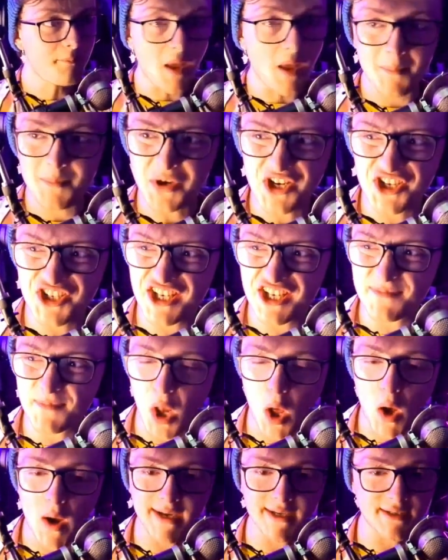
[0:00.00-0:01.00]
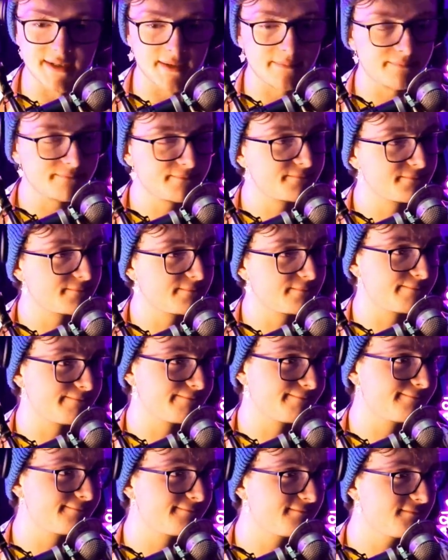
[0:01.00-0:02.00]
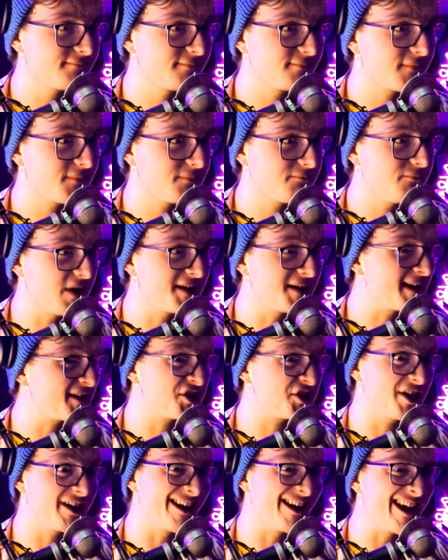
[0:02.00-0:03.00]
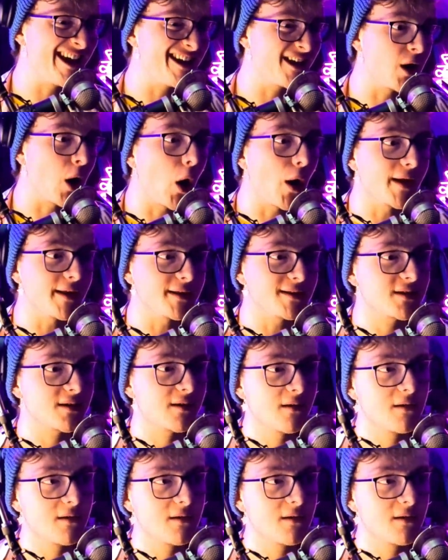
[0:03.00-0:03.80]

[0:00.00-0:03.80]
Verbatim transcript: Because she's blind. Unless she can hear light.